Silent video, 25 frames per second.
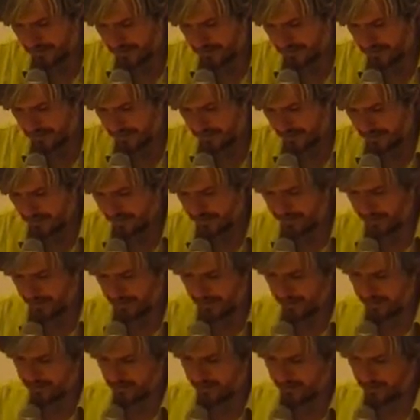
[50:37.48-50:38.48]
here
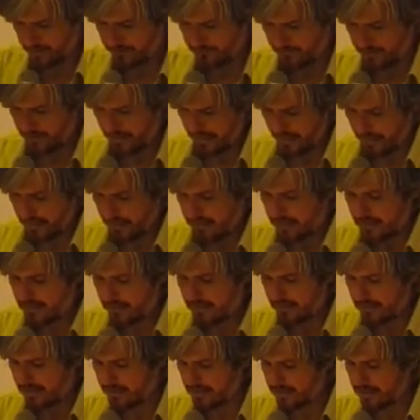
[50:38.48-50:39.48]
is,
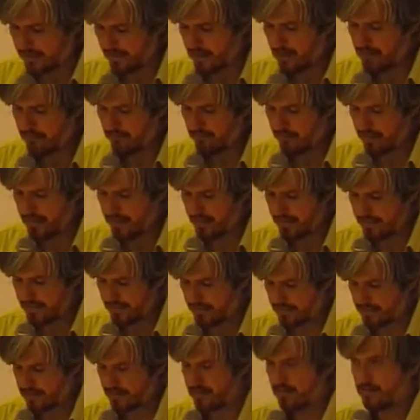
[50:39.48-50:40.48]
did they make
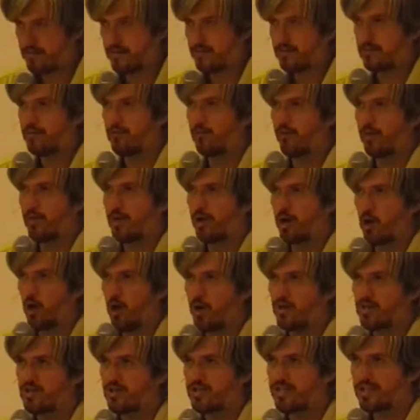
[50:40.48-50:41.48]
this with a
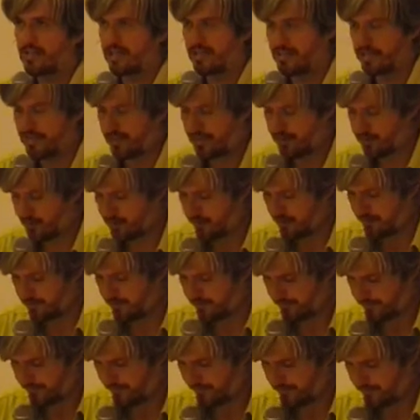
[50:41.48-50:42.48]
conscious intention?
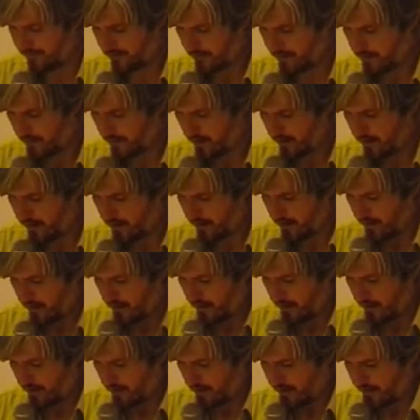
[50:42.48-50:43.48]

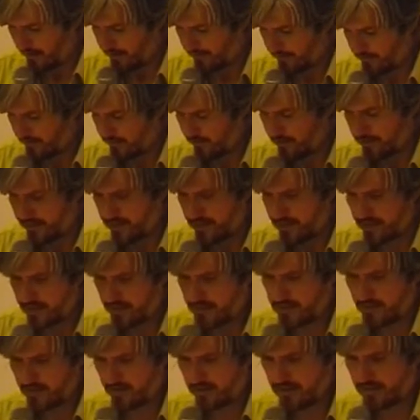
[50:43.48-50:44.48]
Of course, this is
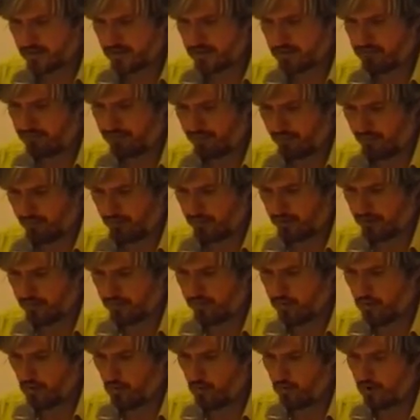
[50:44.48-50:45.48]
also the problem
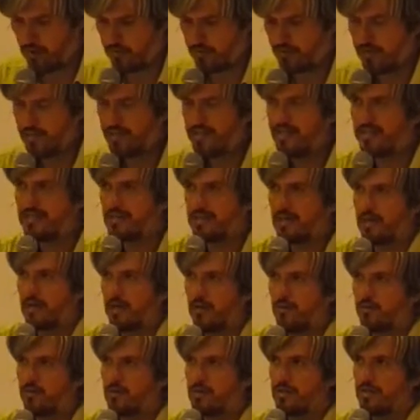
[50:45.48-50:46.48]
when we
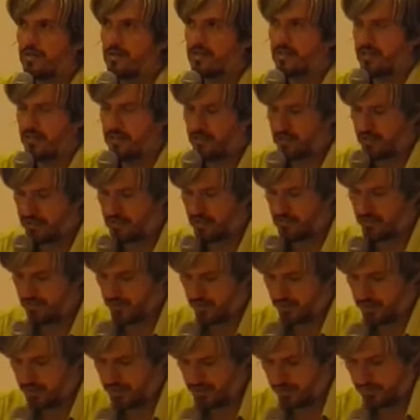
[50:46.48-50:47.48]
disclose such a
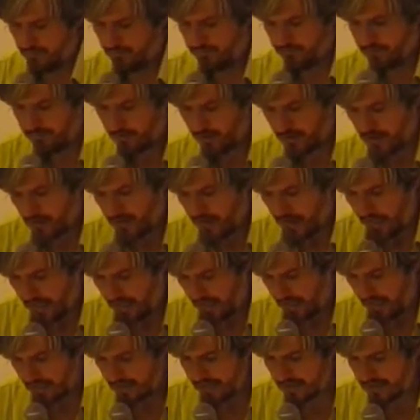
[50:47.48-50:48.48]
situation.
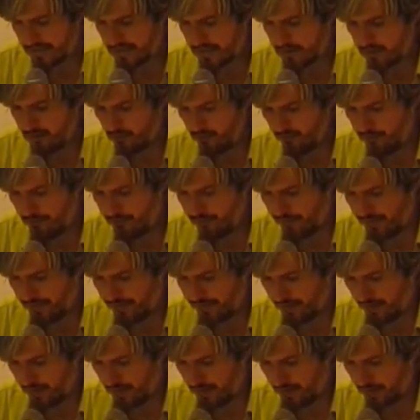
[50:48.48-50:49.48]
It is so far
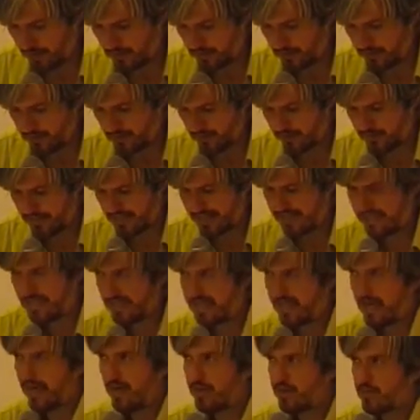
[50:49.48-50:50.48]
out that it
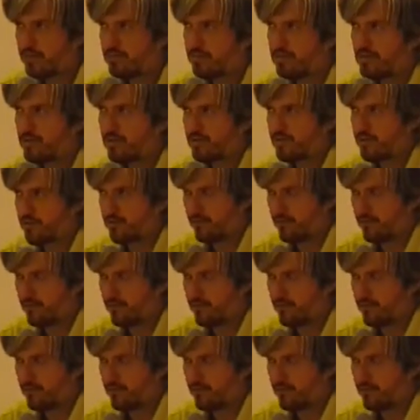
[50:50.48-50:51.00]
cannot be true.